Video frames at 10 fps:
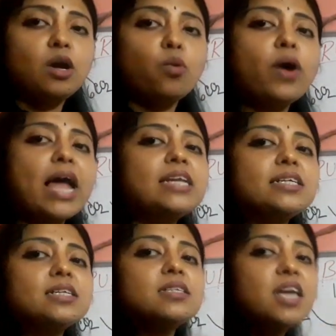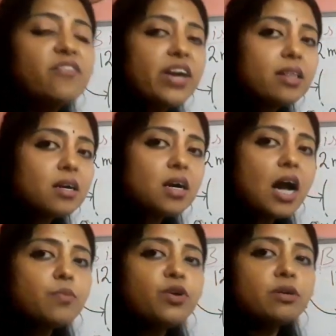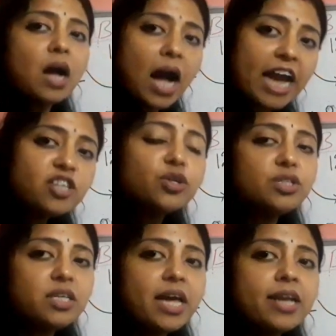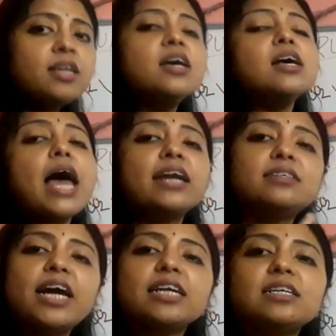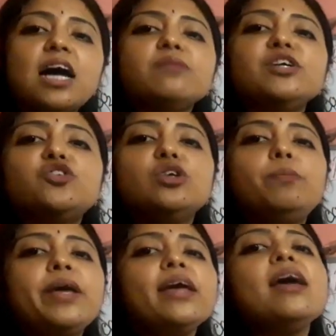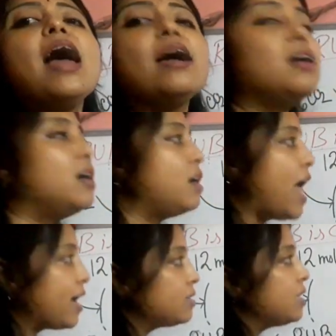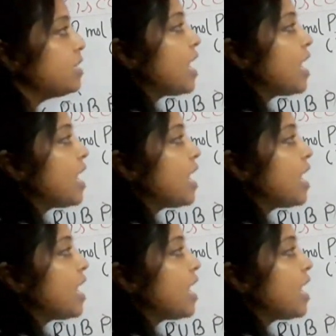While it is giving the carbon hydrogen, at that time it will be acting